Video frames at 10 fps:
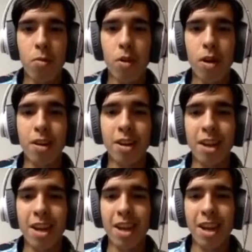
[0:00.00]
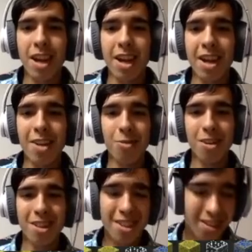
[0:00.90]
1 in each one
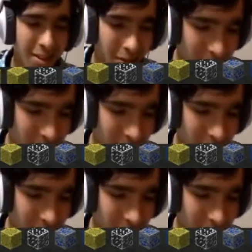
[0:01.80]
of these other